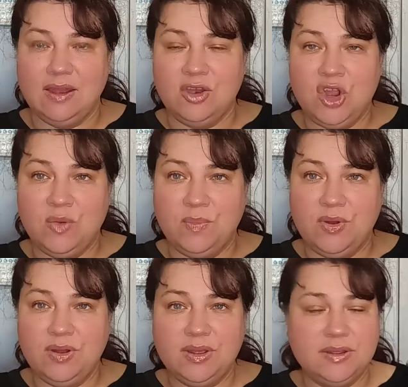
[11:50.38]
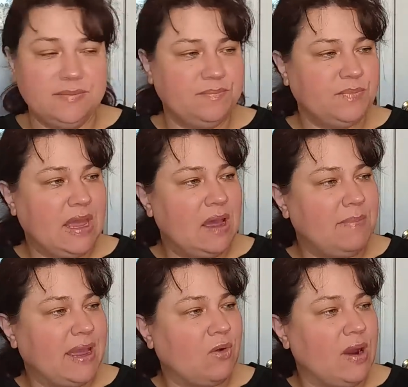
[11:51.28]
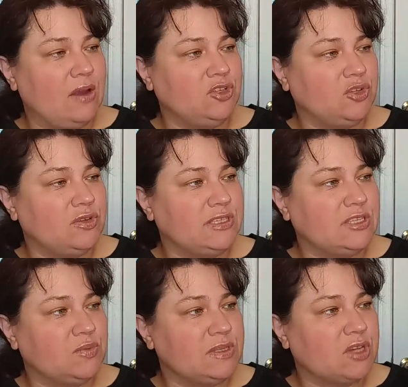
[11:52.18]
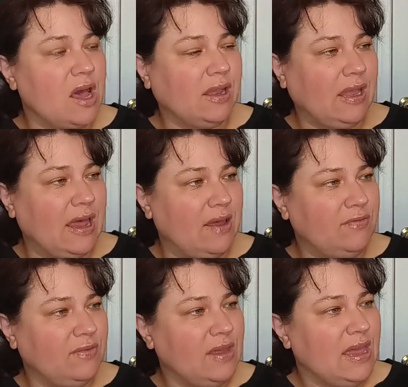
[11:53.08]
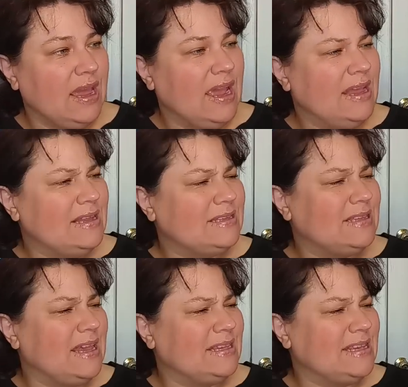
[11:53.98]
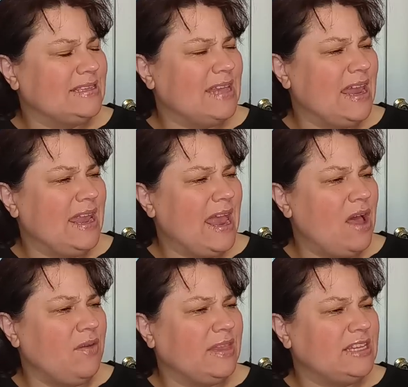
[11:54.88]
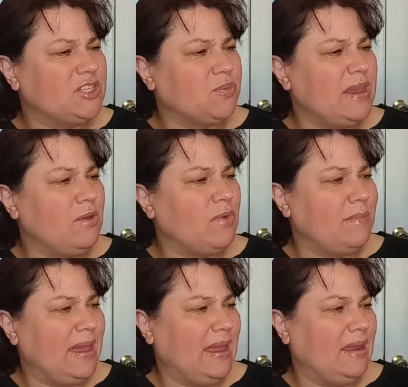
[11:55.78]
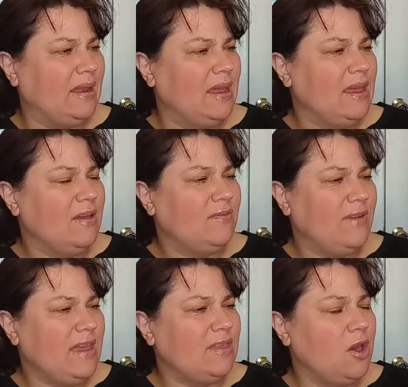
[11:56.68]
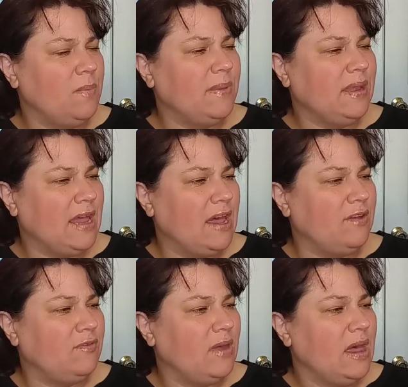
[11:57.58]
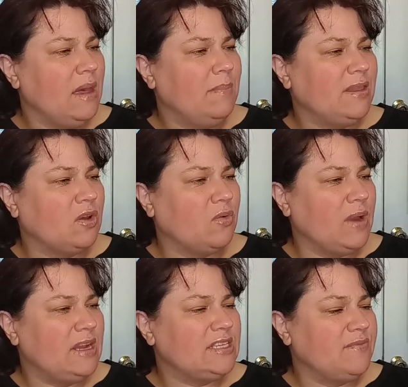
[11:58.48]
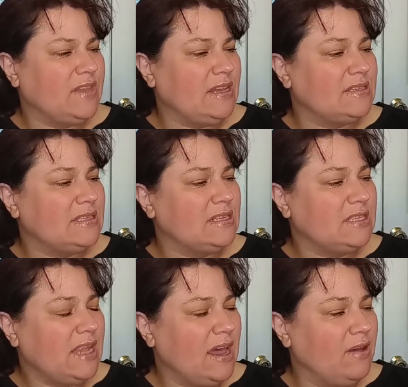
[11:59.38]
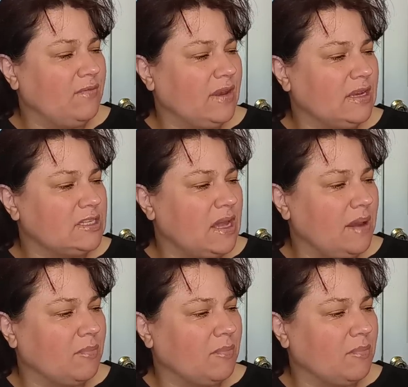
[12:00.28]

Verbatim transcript: notebook by Crown Jewels. This one's called Love. And it says, "And now these three remain, faith, hope, and love. But the greatest of these is love." And it's